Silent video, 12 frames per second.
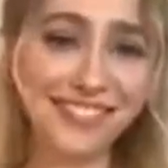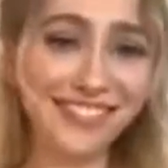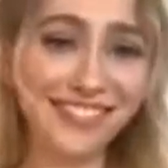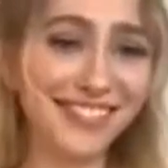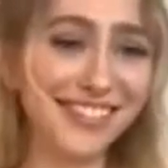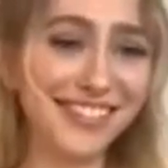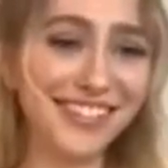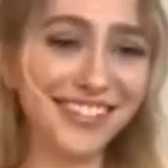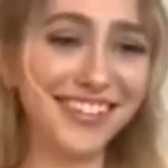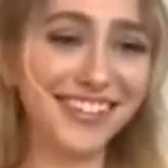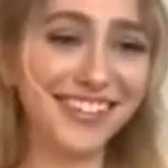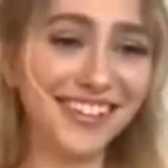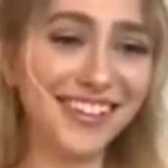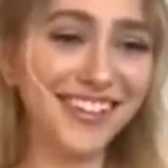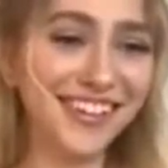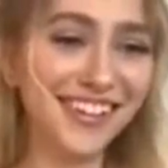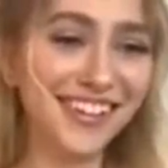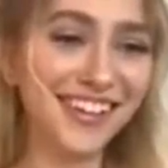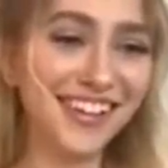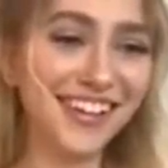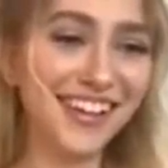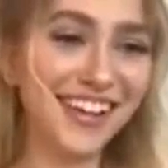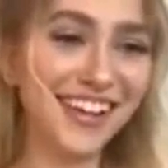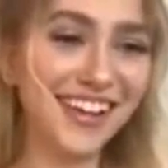
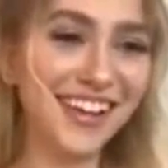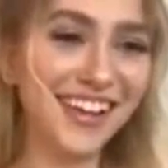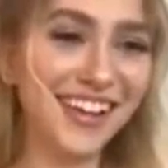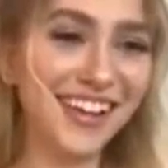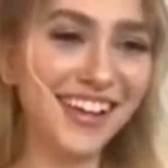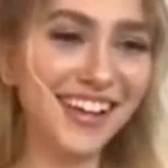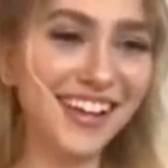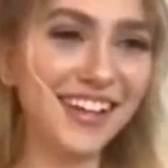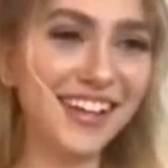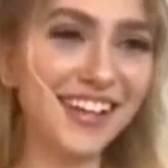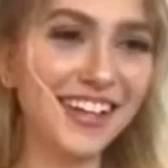(silent)